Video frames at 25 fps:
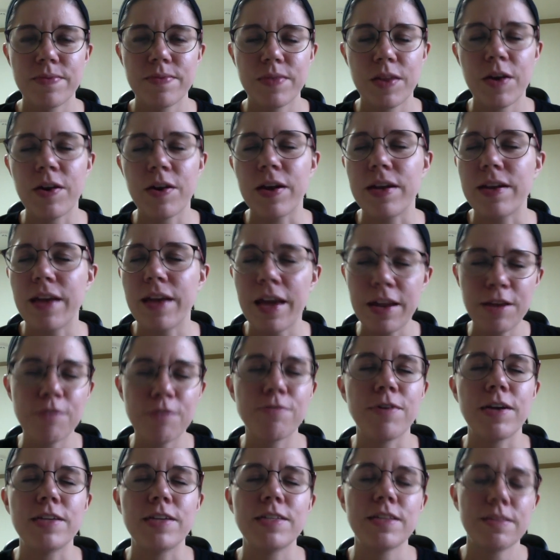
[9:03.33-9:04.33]
All right, end of
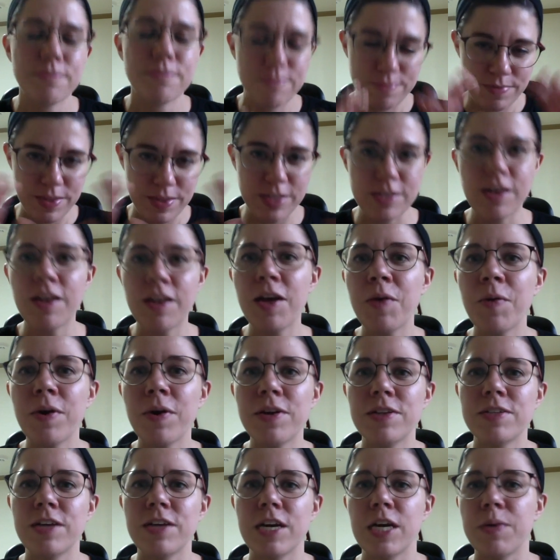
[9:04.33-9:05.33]
rant. That's all I
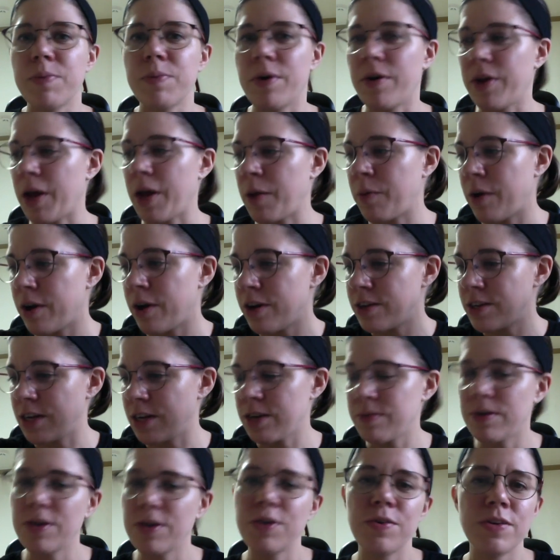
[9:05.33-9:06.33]
want to talk about. I want to talk
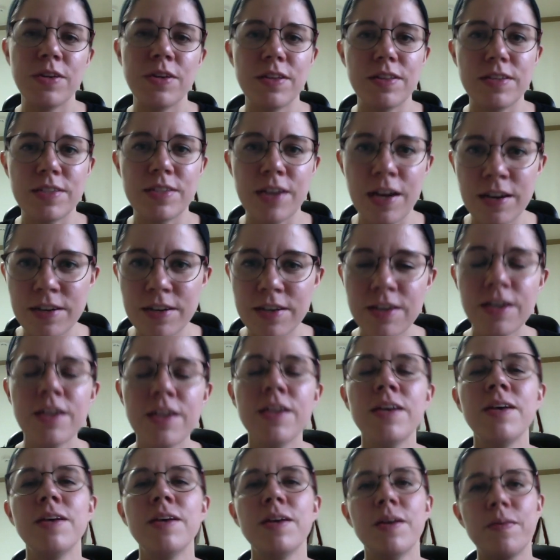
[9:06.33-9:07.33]
about going to the doctor,
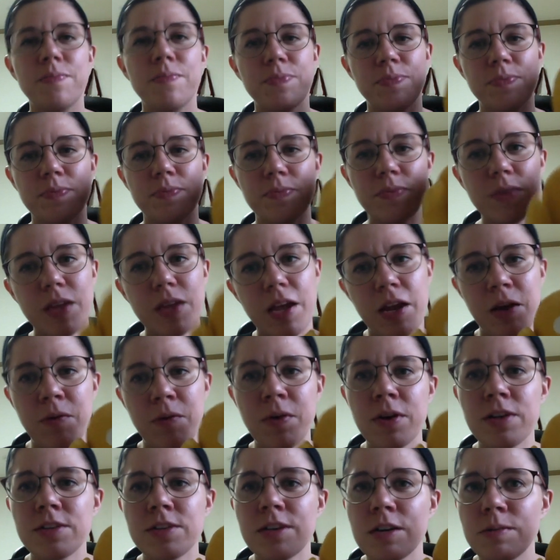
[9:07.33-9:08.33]
and I
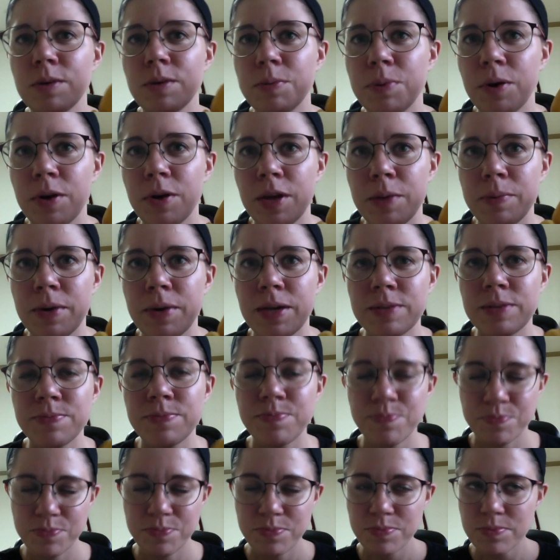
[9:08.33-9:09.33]
want to talk about Pokemon,
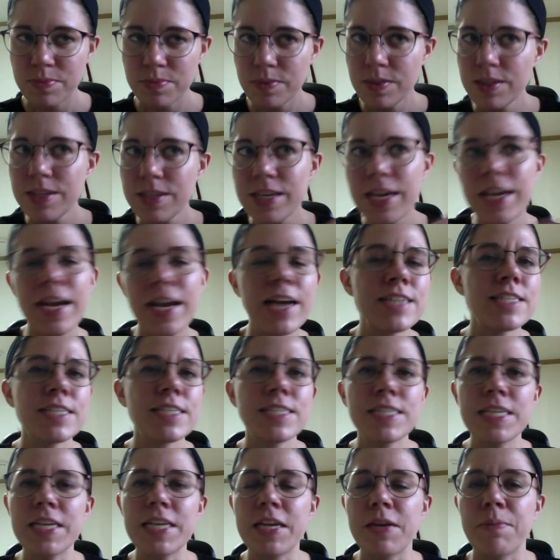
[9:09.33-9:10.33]
and I
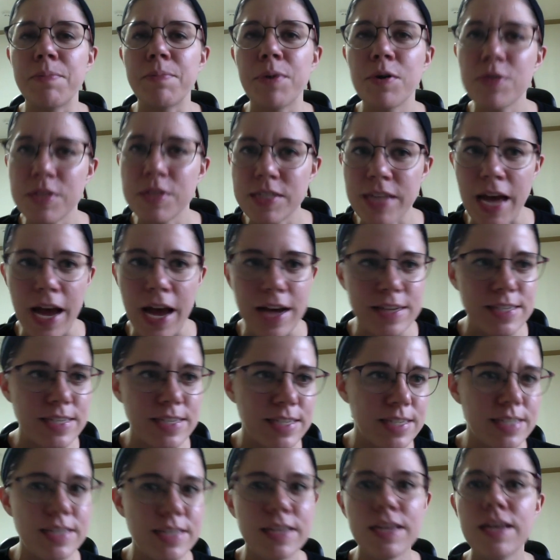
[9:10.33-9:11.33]
succeeded in both
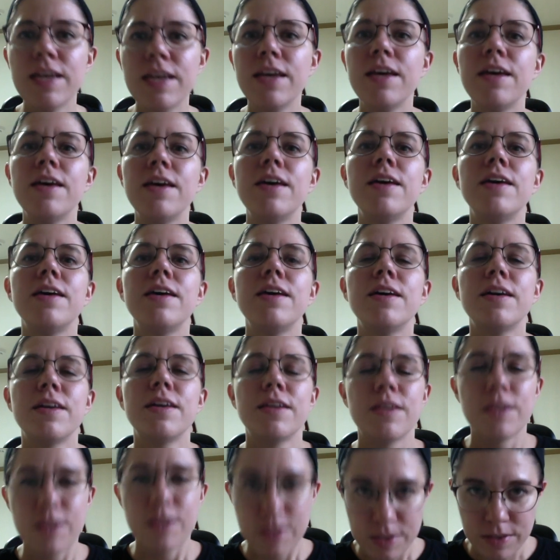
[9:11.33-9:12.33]
tasks.
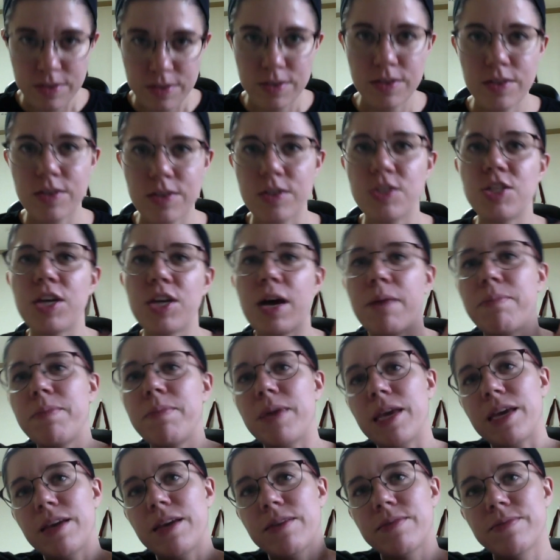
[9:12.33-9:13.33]
Good job,
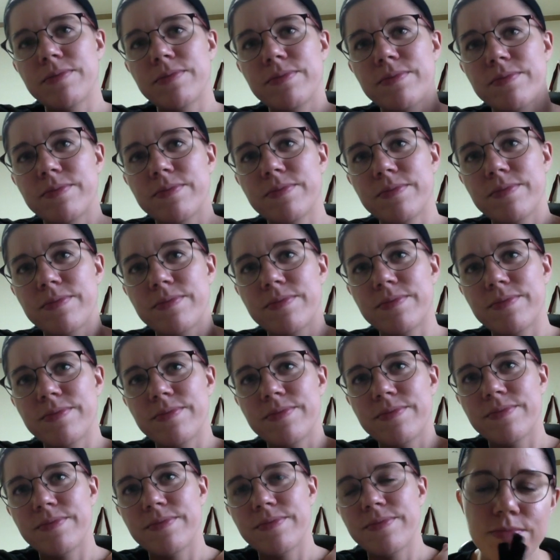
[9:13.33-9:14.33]
me.
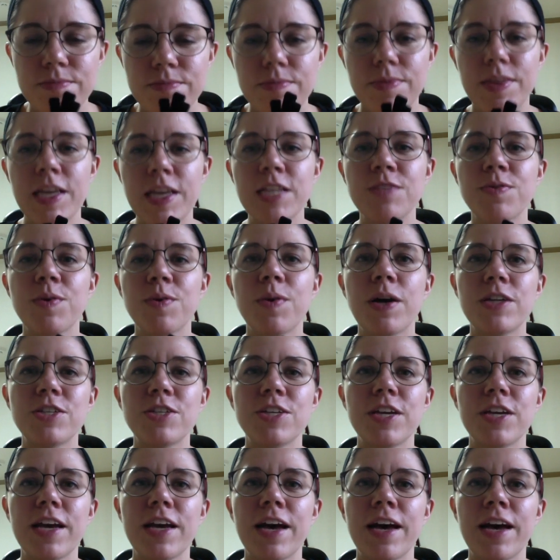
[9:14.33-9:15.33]
Thanks for
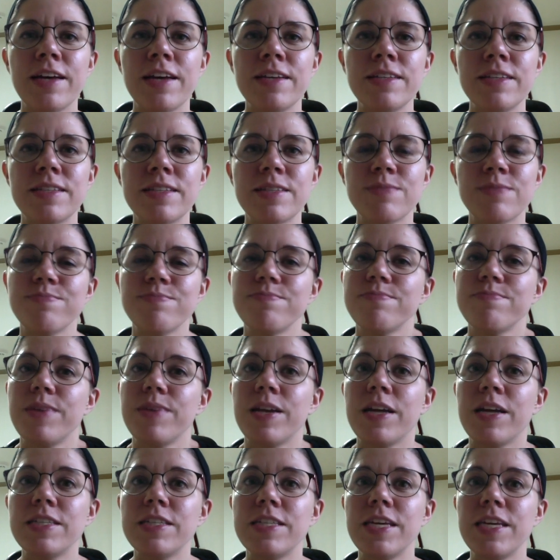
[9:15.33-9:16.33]
watching, guys,
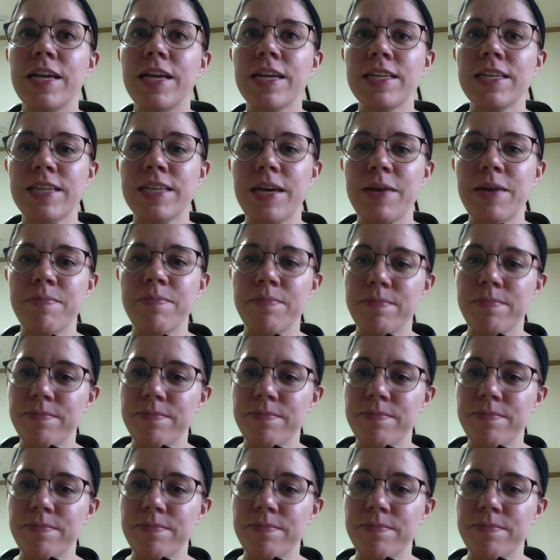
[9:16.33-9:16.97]
and I'll see you next time.